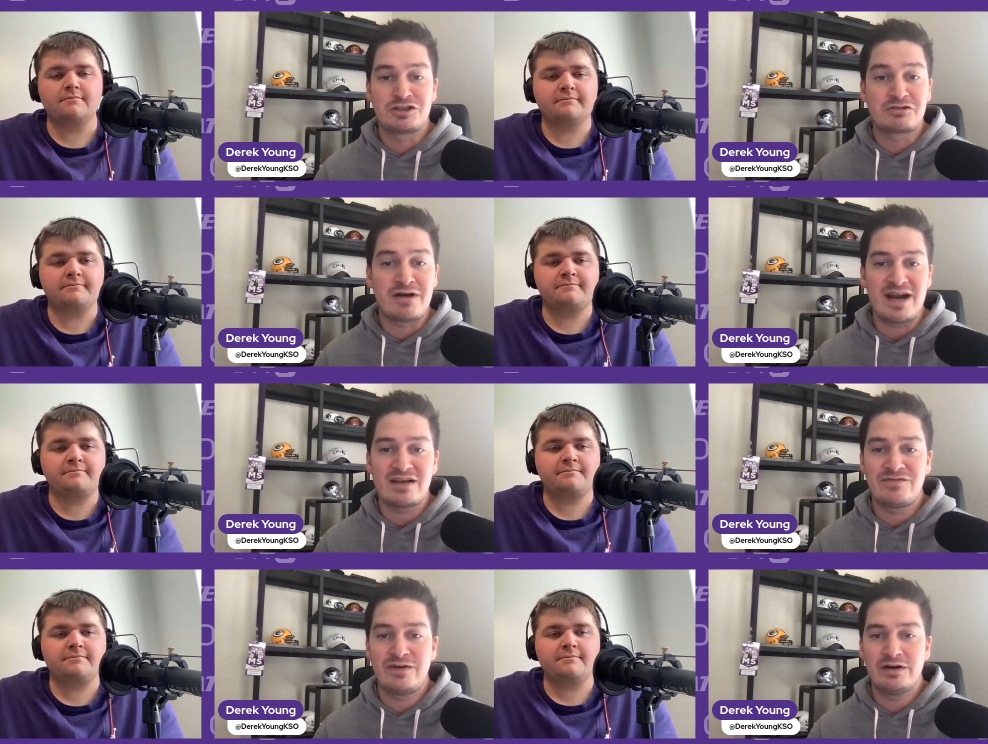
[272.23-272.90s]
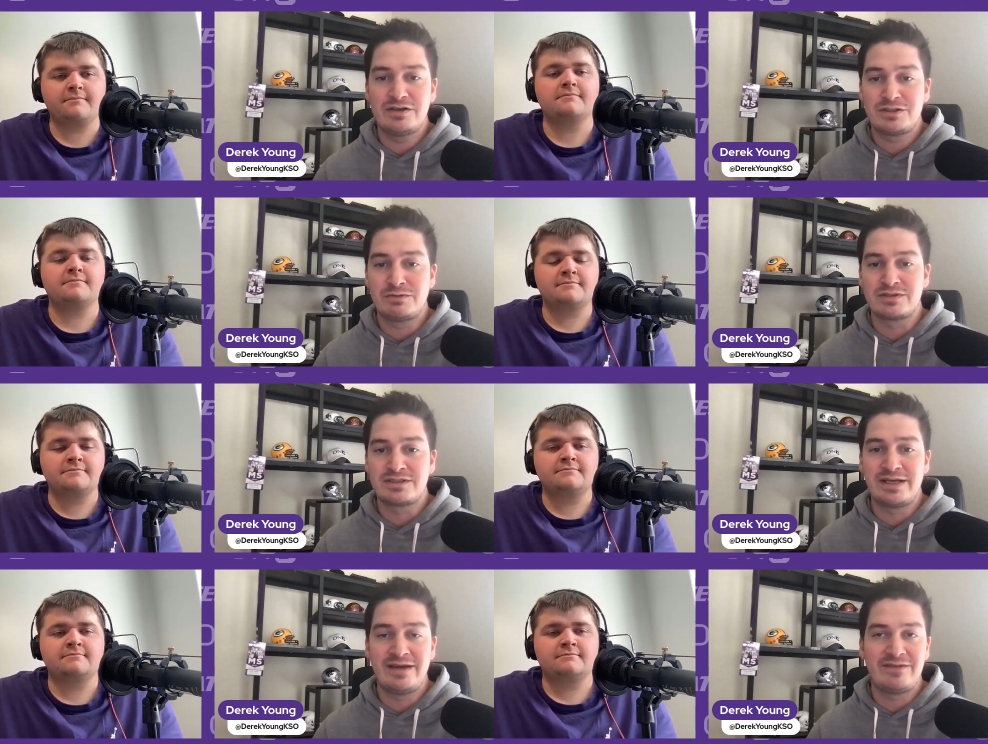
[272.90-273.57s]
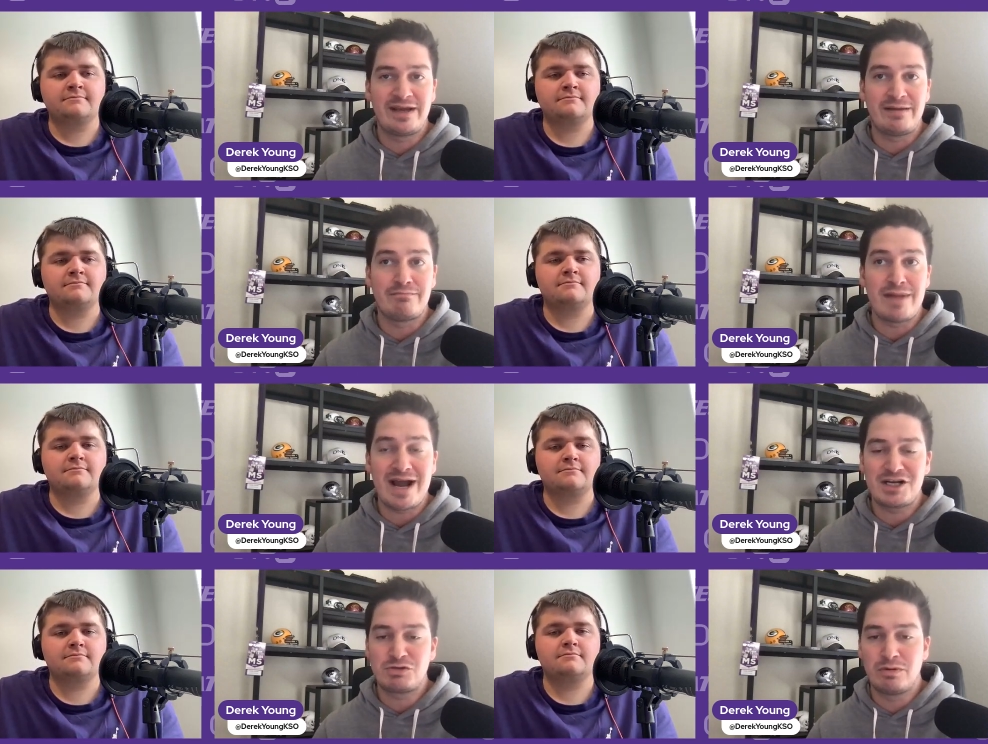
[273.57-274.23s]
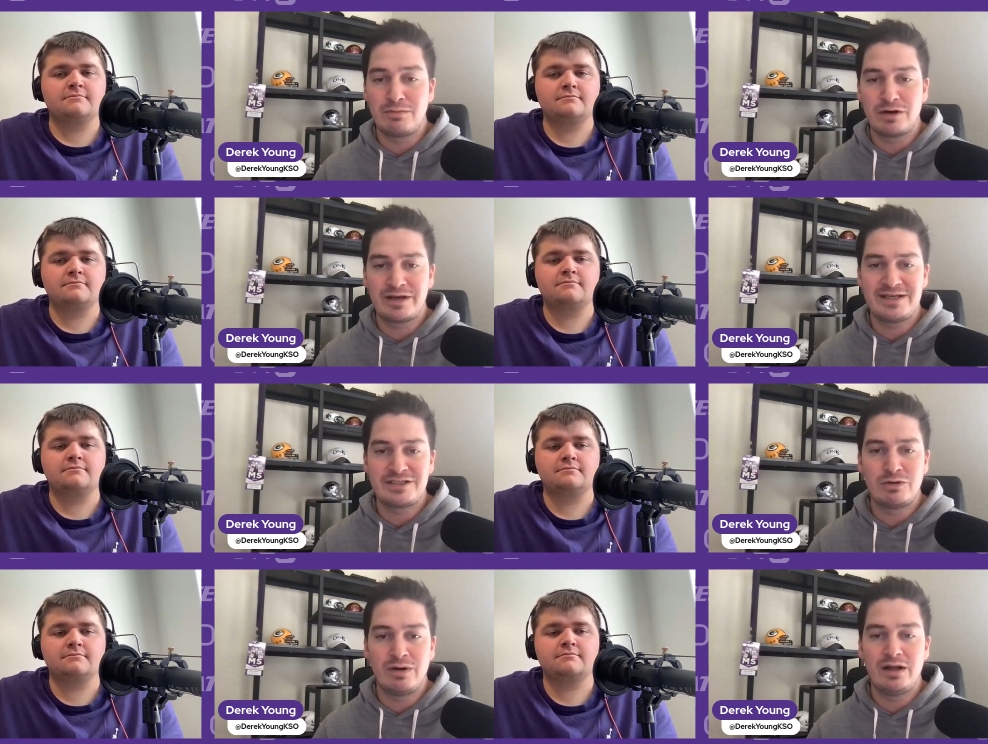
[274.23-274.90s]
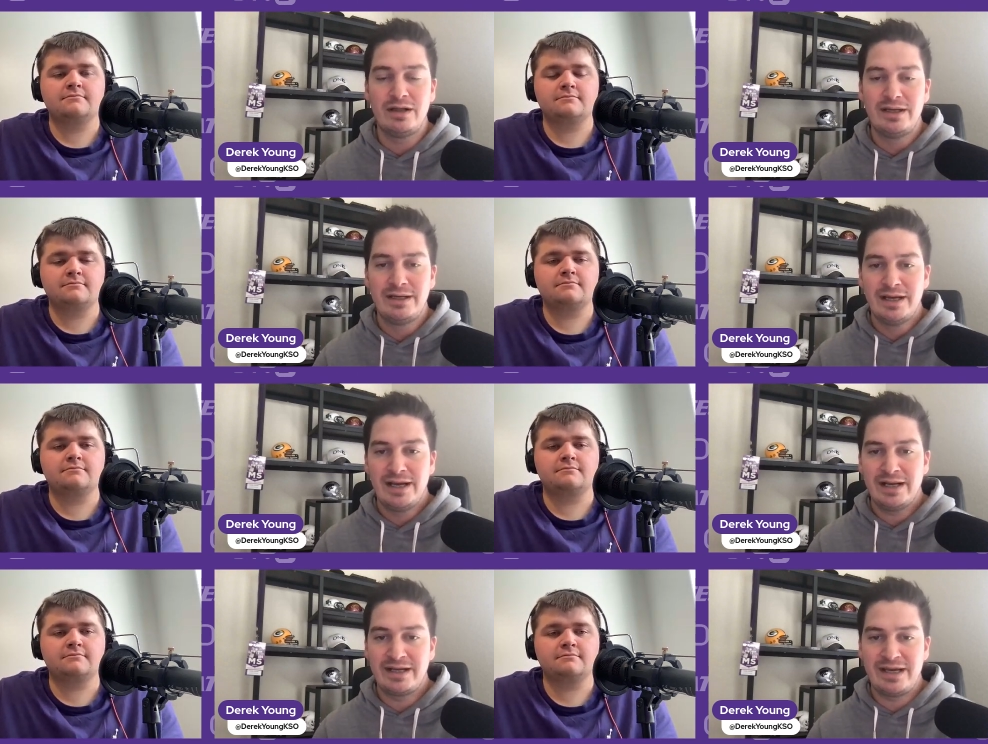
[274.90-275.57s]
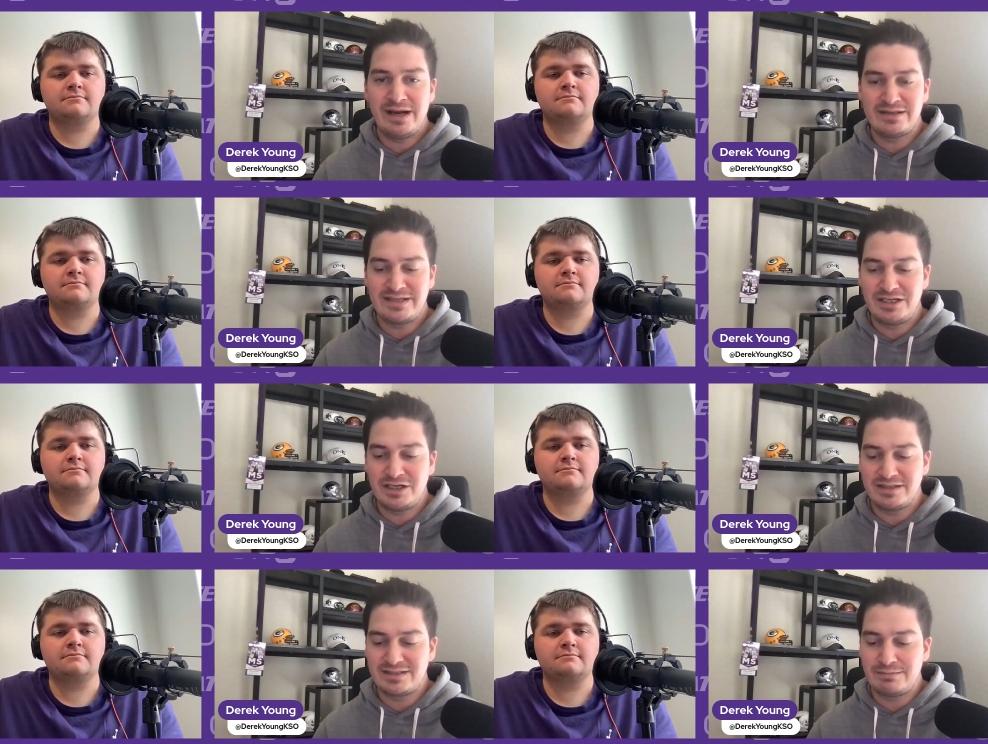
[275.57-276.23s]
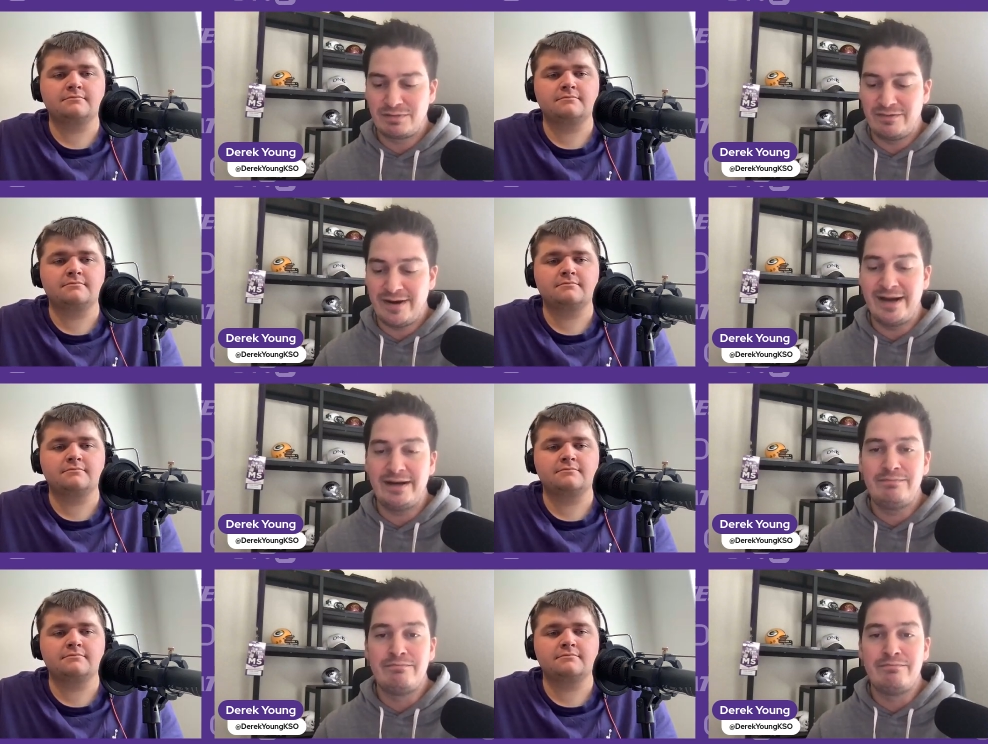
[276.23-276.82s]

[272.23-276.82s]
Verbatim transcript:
Speaker 1: stratosphere, so we'll see if they can match what Markquis Nowell and Keyontae Johnson provided.